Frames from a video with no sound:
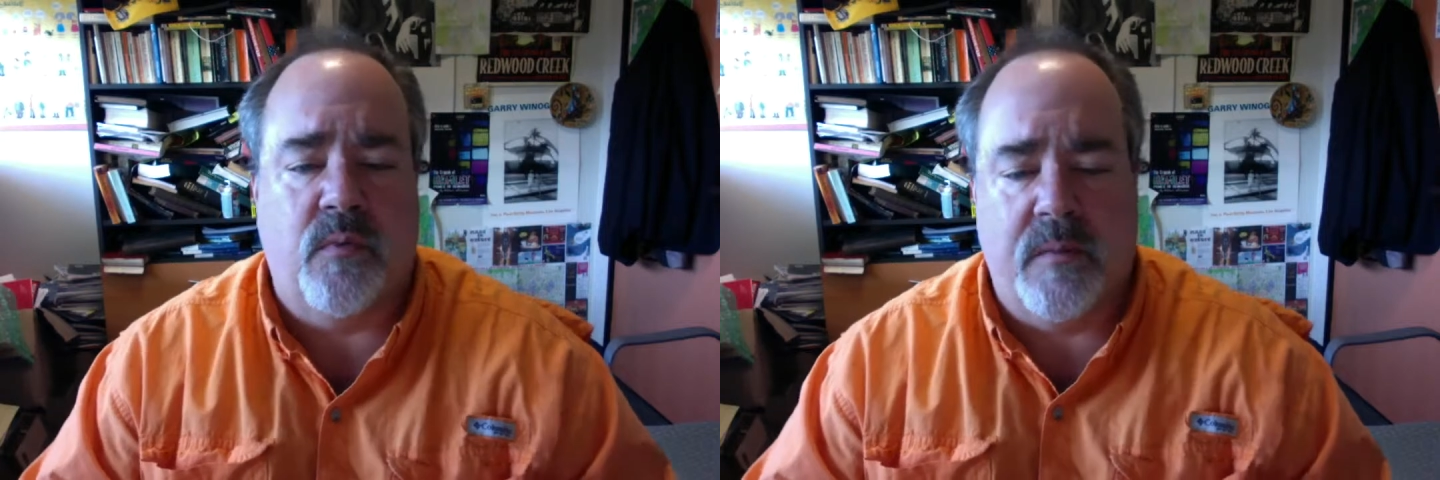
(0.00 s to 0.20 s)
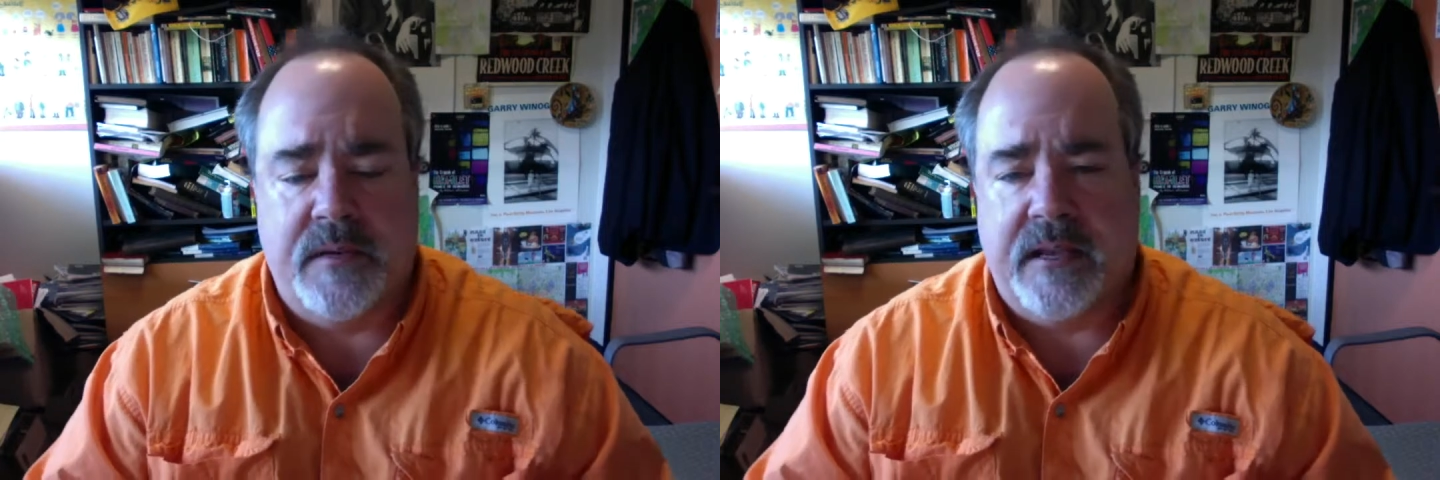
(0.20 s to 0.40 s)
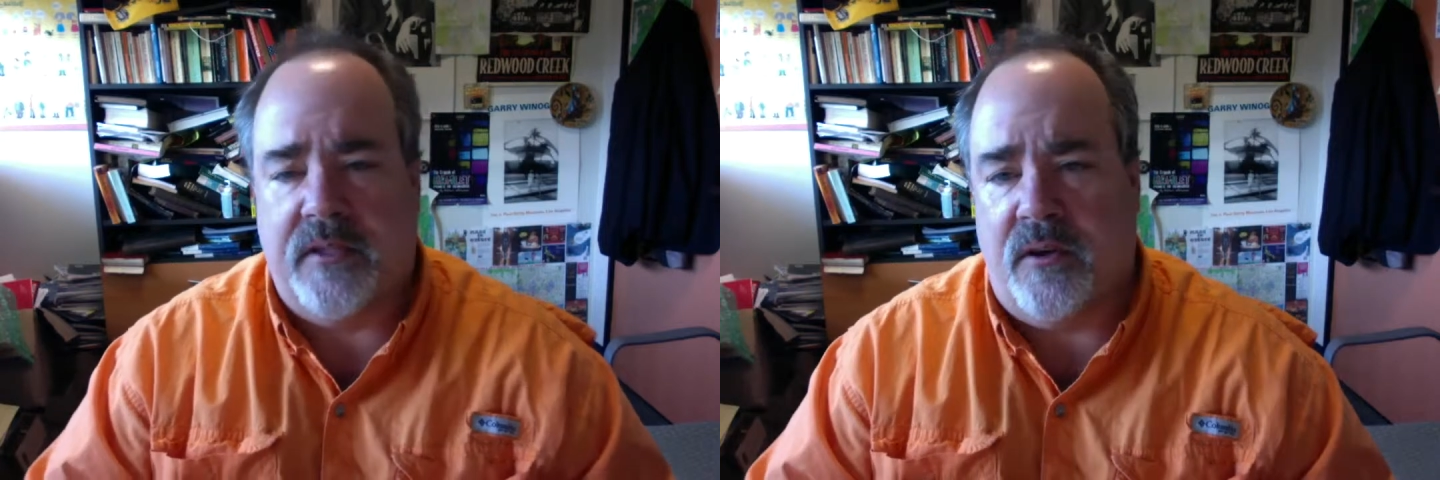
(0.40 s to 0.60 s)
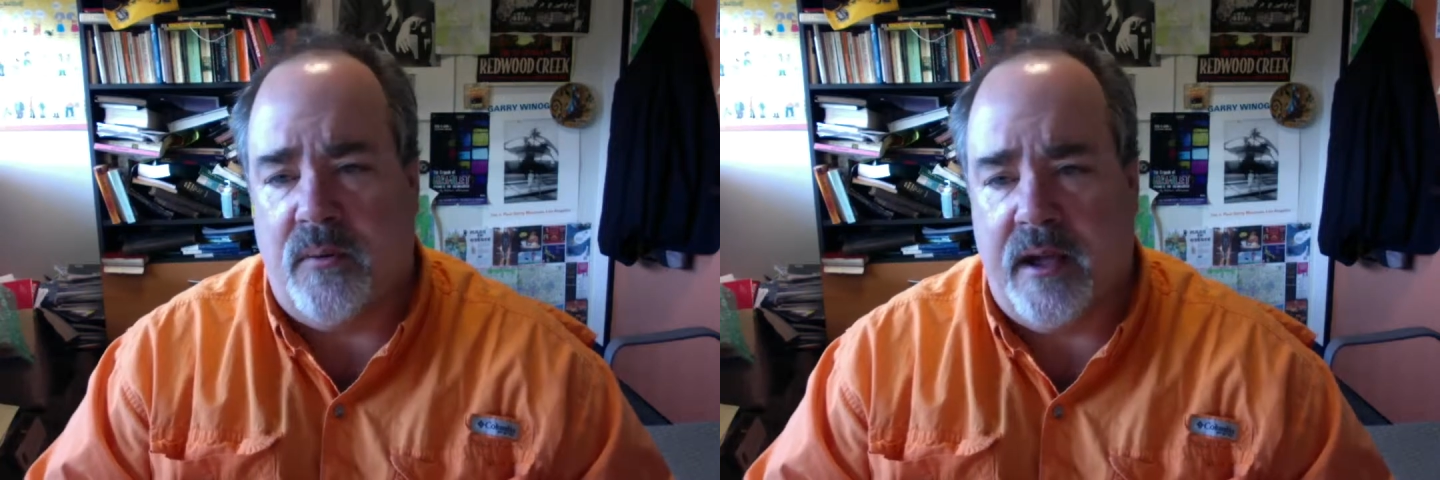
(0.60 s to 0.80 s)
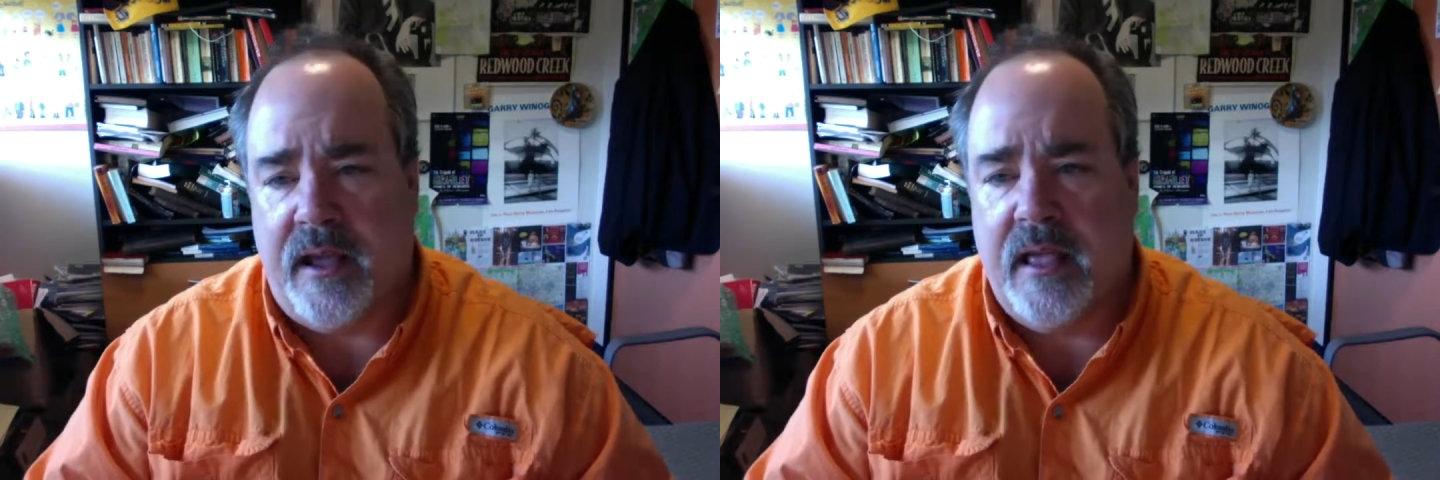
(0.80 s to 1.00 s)
one particular
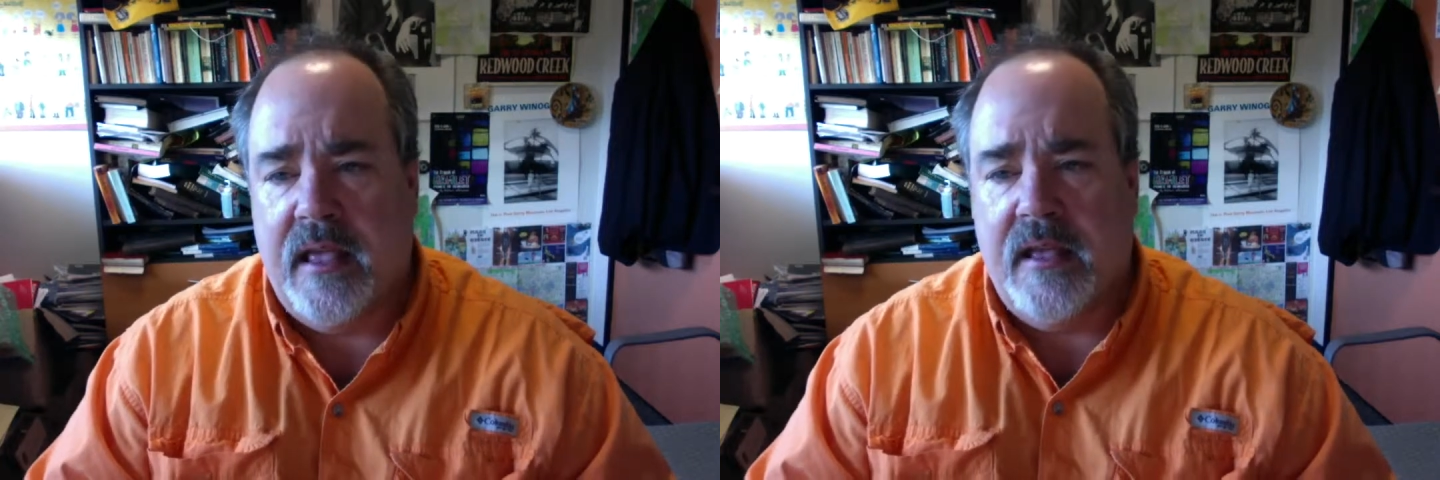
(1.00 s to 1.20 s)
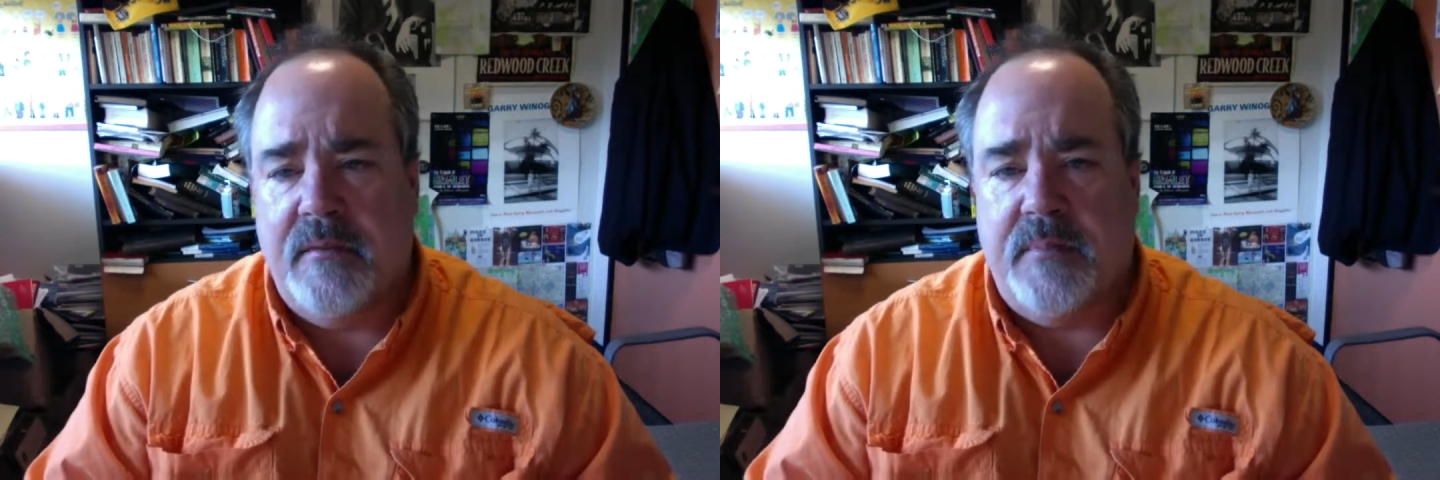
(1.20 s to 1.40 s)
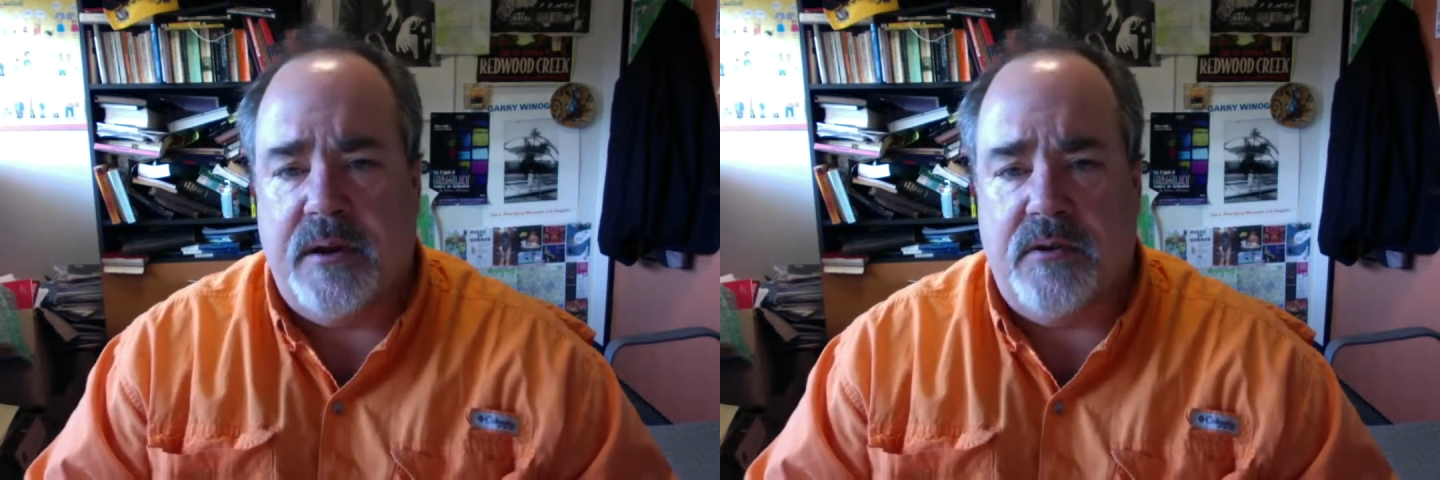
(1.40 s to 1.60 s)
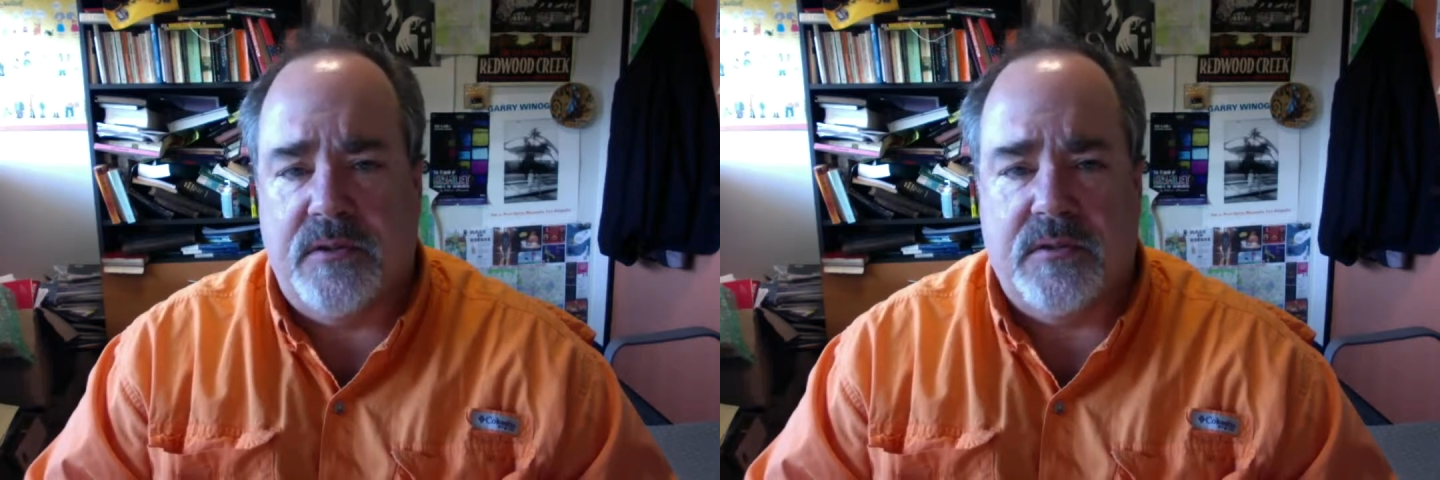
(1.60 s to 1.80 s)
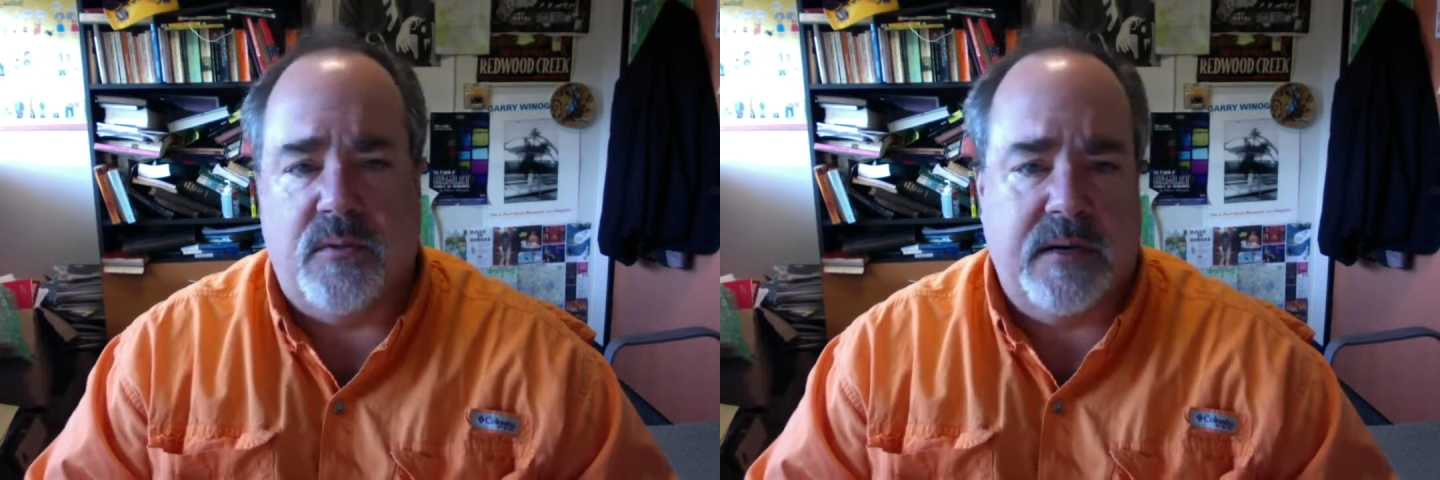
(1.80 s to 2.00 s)
way, but a
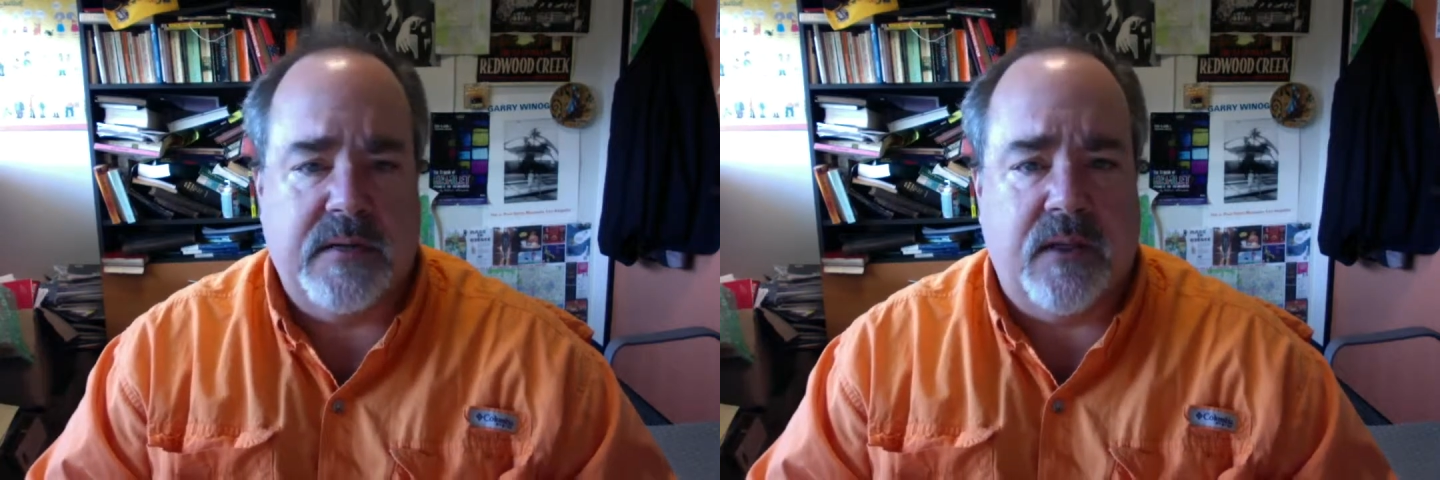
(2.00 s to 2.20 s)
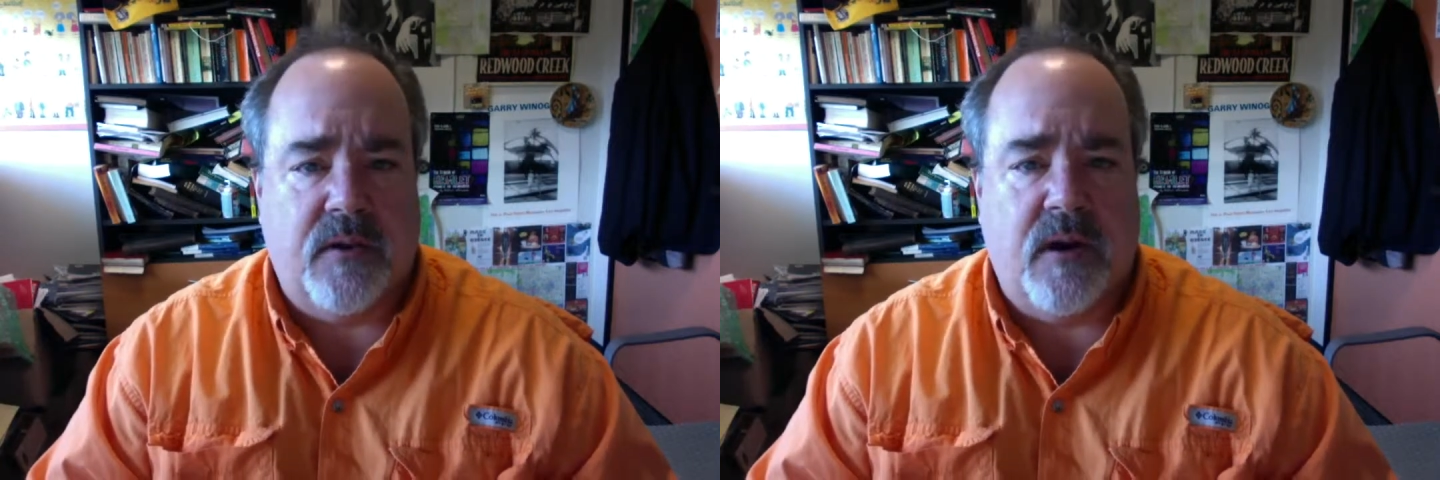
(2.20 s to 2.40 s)
good storyteller